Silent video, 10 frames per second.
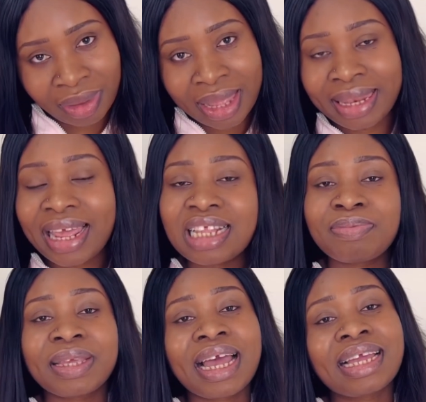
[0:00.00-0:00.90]
Let's
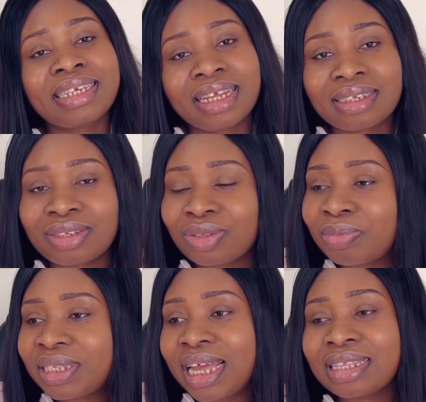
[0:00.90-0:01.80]
be guided.
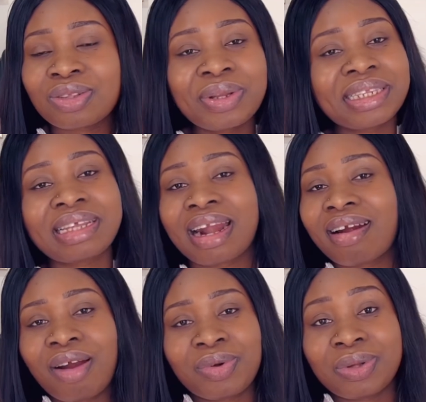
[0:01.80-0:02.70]
Sometimes all this
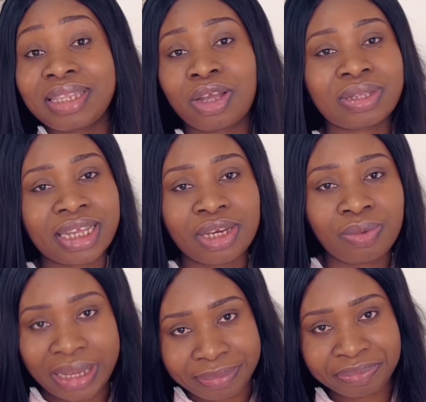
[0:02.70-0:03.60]
gara will not take us
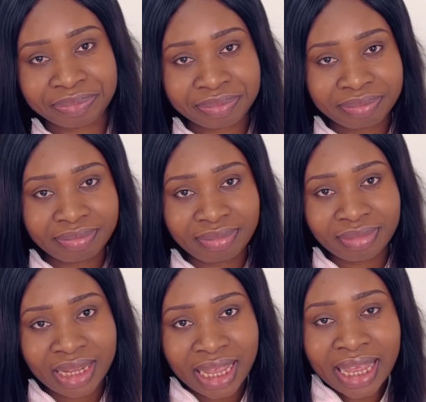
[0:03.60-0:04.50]
anywhere.
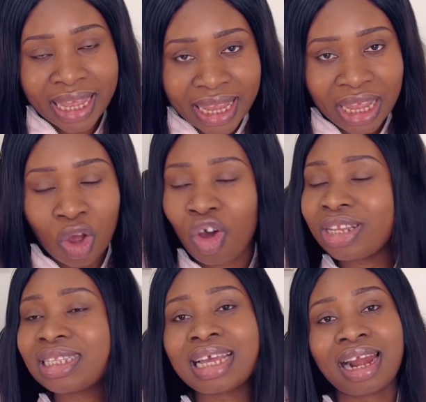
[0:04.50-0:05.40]
All
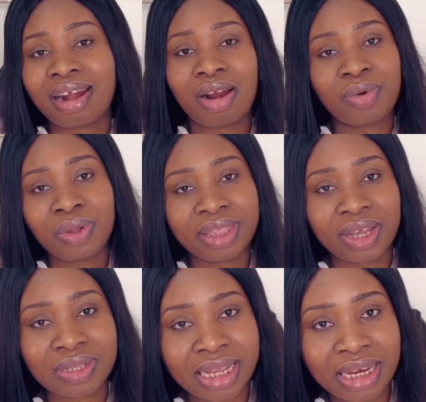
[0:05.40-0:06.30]
this gara will not take
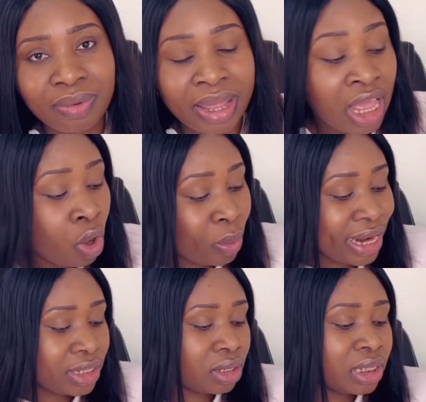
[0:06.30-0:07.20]
us anywhere. When
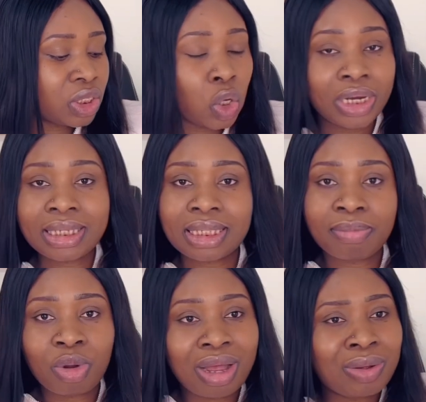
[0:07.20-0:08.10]
I saw this on
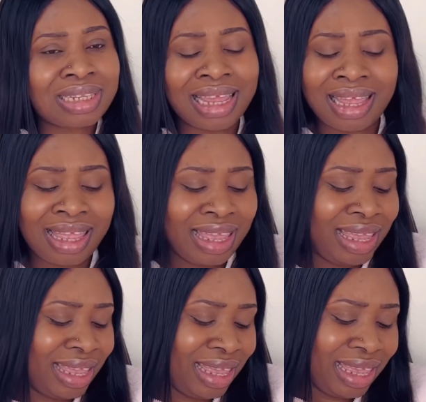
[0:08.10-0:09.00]
Instablog, I was like,
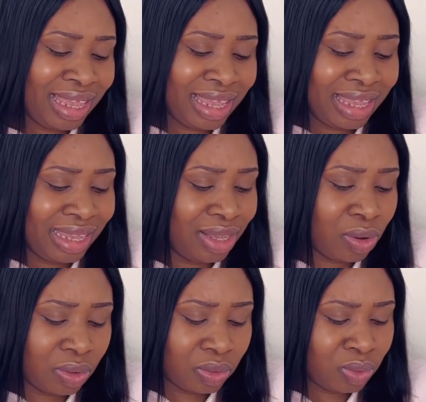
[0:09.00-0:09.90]
hey
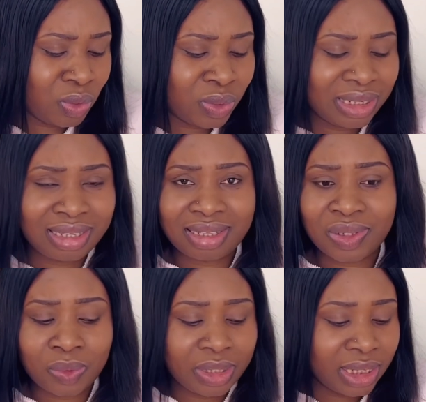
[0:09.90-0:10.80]
God, which one is
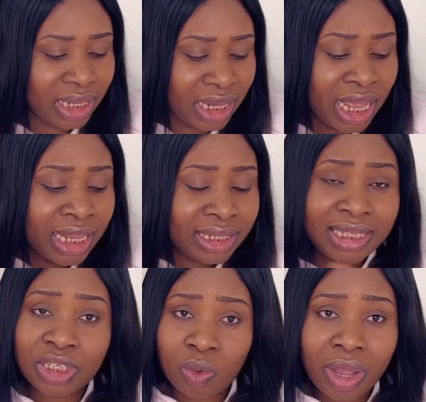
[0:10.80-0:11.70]
this one again? This
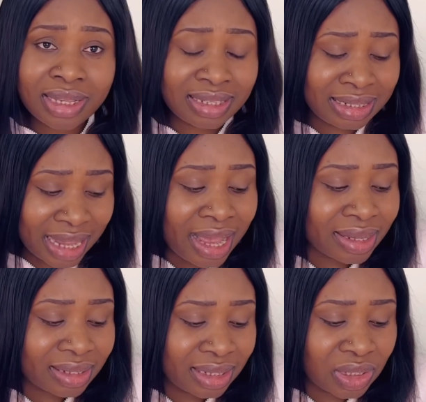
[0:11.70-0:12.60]
is what it
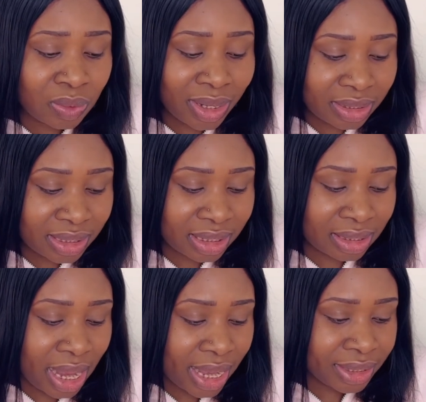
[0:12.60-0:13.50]
says. This is what it says,
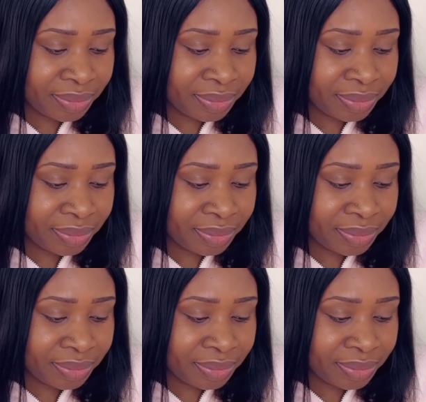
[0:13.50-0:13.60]
guys.